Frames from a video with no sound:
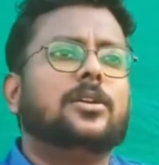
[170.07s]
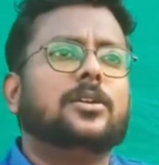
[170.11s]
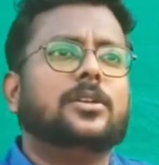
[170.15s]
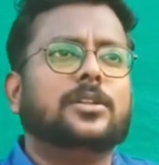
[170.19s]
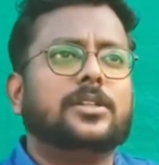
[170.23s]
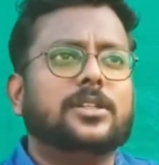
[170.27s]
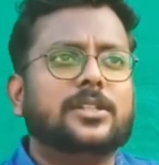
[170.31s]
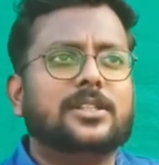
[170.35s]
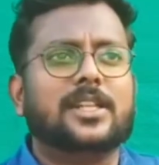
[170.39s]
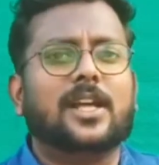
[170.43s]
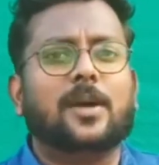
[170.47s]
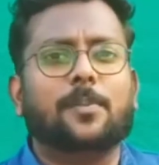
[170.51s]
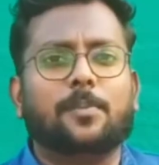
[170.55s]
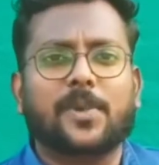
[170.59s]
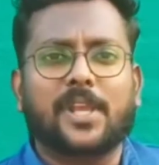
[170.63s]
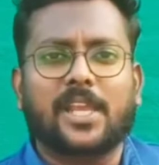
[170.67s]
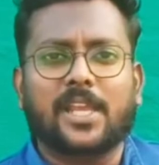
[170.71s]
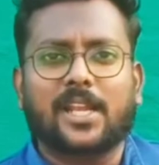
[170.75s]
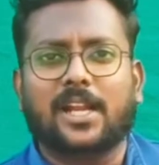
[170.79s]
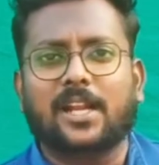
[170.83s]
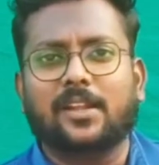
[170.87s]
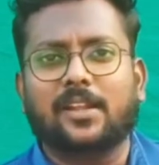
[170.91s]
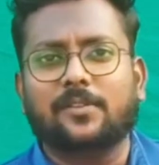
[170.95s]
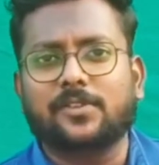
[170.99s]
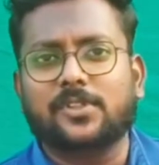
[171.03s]
This is the
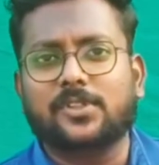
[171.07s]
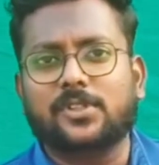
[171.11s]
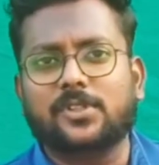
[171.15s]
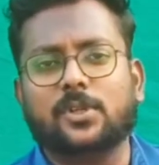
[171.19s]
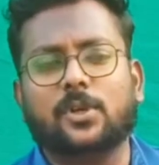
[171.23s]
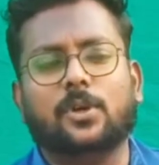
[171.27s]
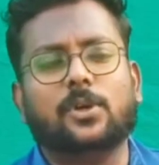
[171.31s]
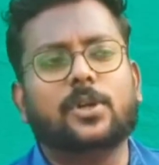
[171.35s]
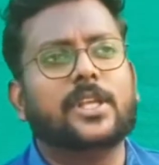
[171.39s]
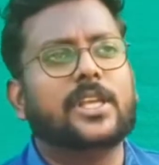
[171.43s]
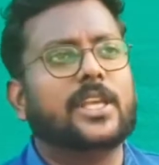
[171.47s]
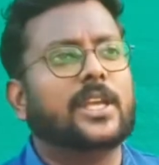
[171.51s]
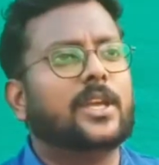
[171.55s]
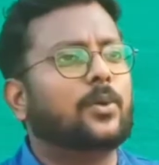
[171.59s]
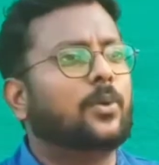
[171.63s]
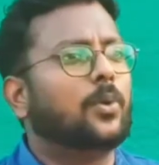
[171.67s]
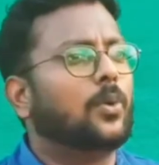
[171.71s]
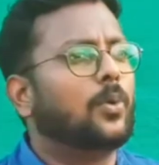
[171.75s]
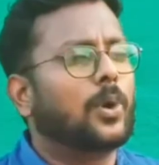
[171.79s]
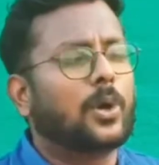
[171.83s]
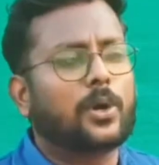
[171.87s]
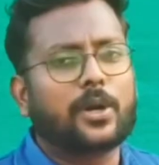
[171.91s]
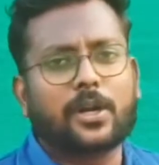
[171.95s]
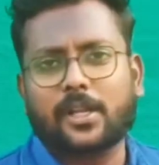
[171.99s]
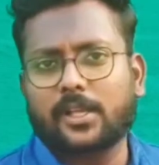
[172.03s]
main issue. You can pay
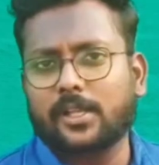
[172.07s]
for